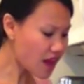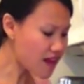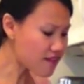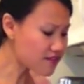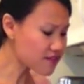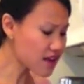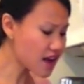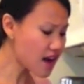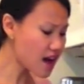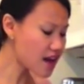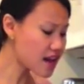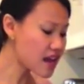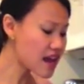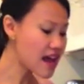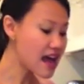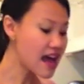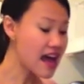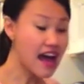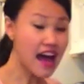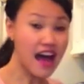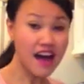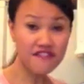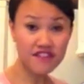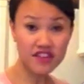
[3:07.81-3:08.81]
I've got
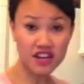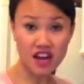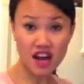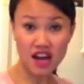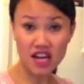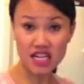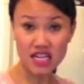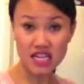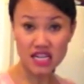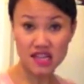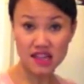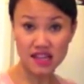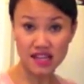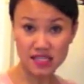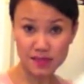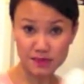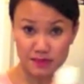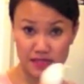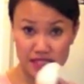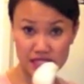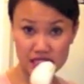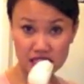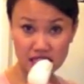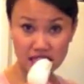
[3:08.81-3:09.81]
half an onion that's
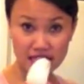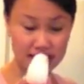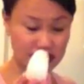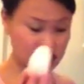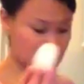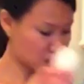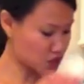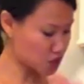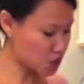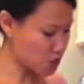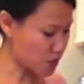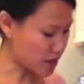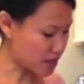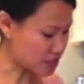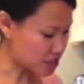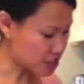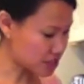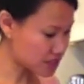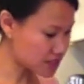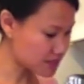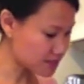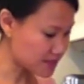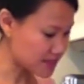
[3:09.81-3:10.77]
been sliced into wedges.